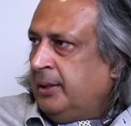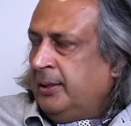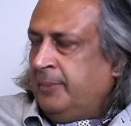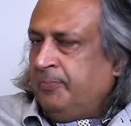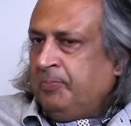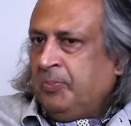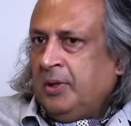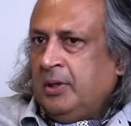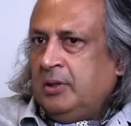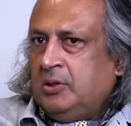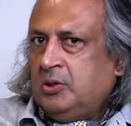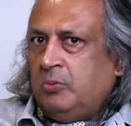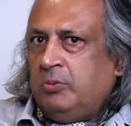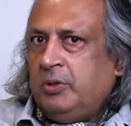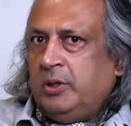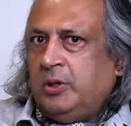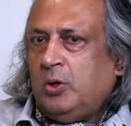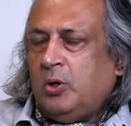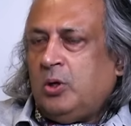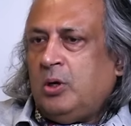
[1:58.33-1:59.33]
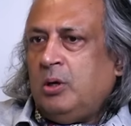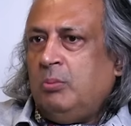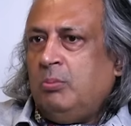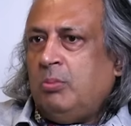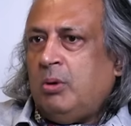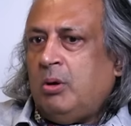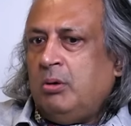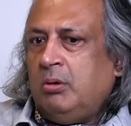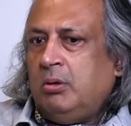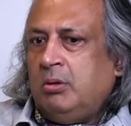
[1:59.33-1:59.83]
Yes. So we are talking
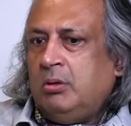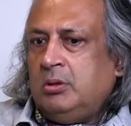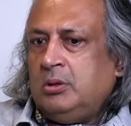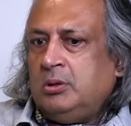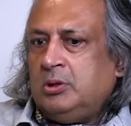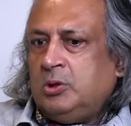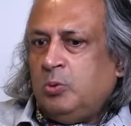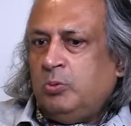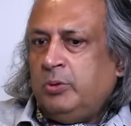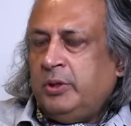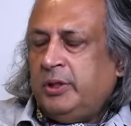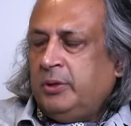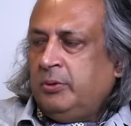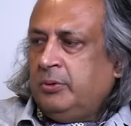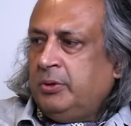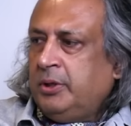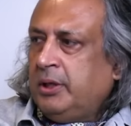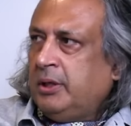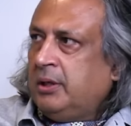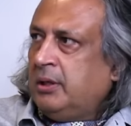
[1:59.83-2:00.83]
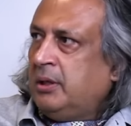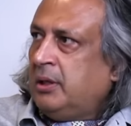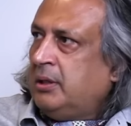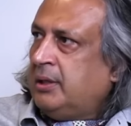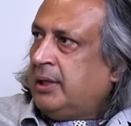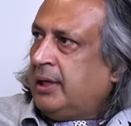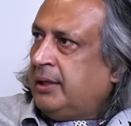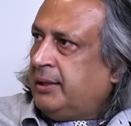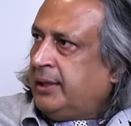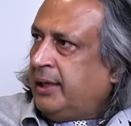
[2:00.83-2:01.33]
about Soviet Union
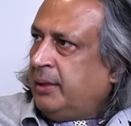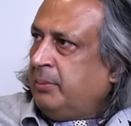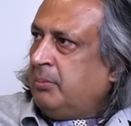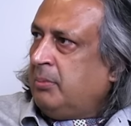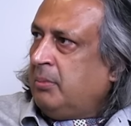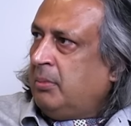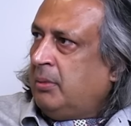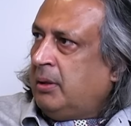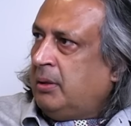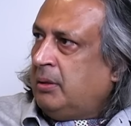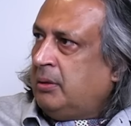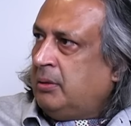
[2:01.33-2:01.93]
at that time,